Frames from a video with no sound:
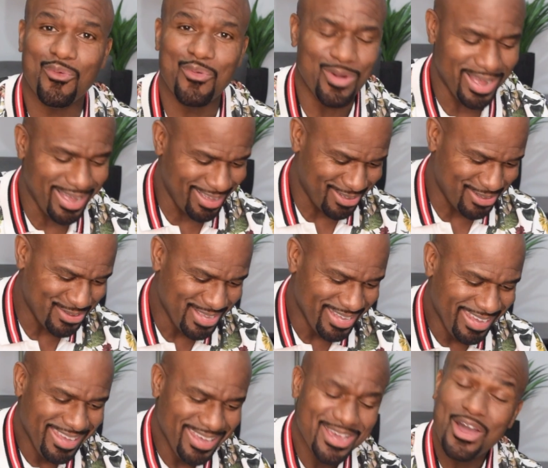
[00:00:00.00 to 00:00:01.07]
Wow.
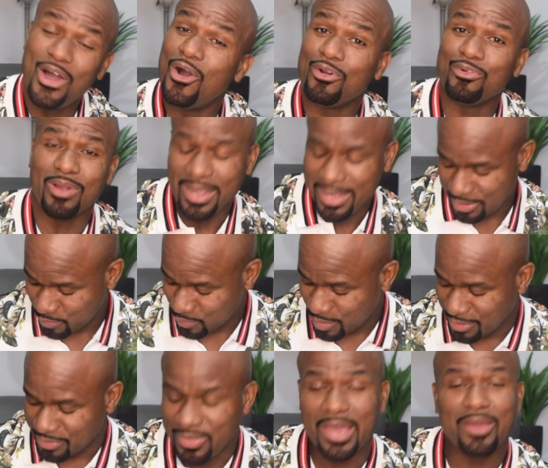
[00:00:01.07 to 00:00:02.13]
All right,
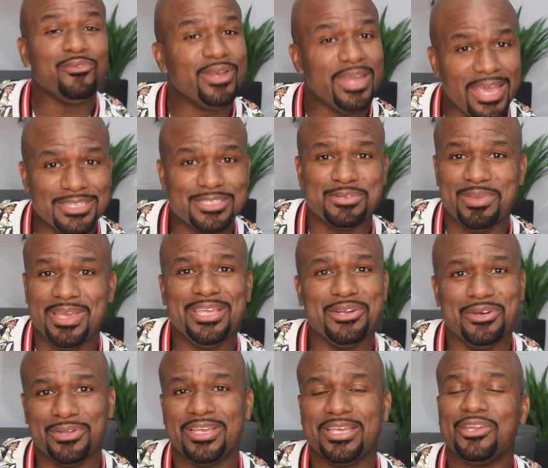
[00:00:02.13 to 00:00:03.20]
well that one had some heat
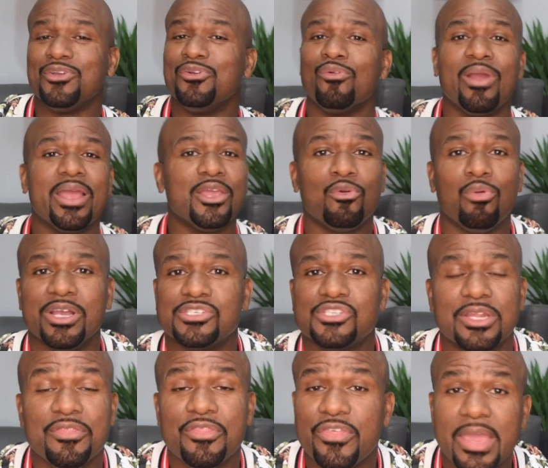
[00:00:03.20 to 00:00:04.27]
on it. Great
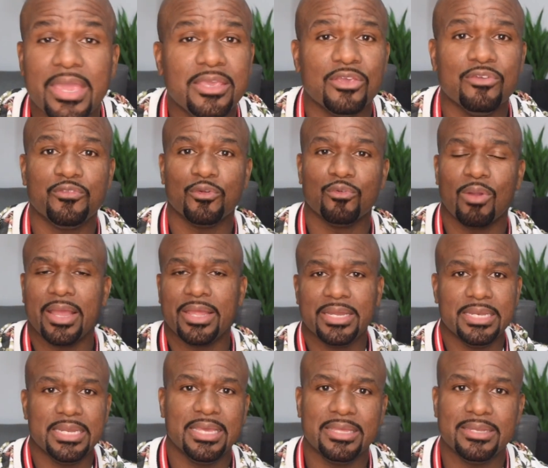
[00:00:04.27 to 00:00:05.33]
question. Thank you for
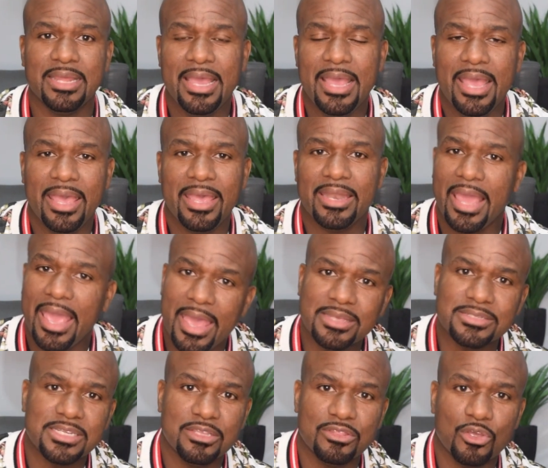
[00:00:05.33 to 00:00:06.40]
writing in and
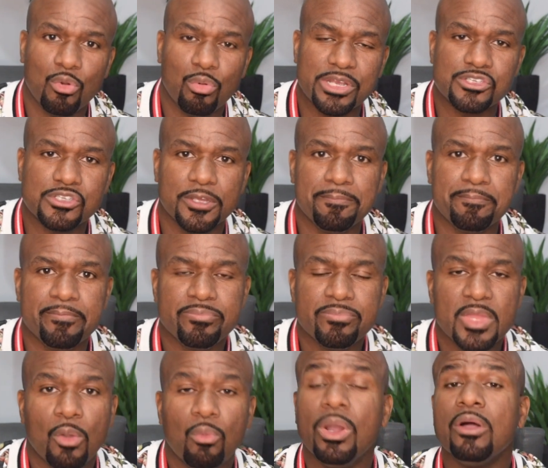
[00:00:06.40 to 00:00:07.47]
asking the question.
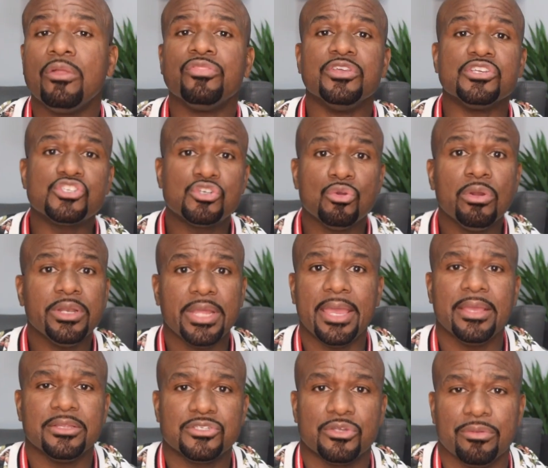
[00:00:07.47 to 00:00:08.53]
Well, the short
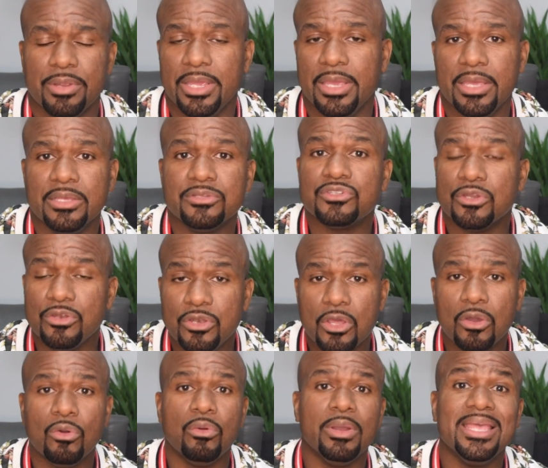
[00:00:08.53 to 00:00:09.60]
answer is
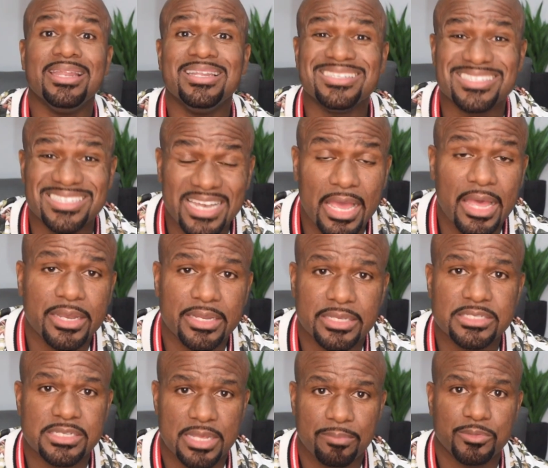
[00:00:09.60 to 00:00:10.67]
no, it is not
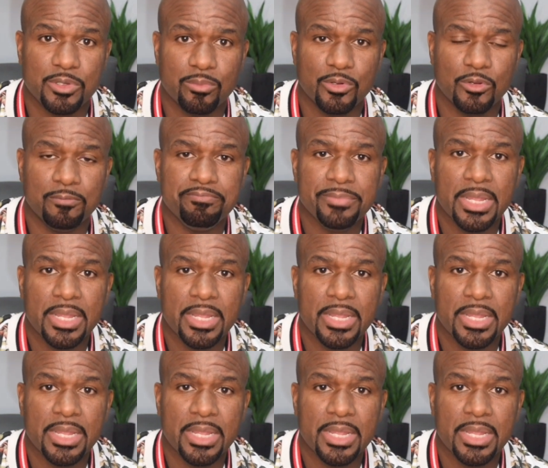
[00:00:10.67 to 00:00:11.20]
acceptable.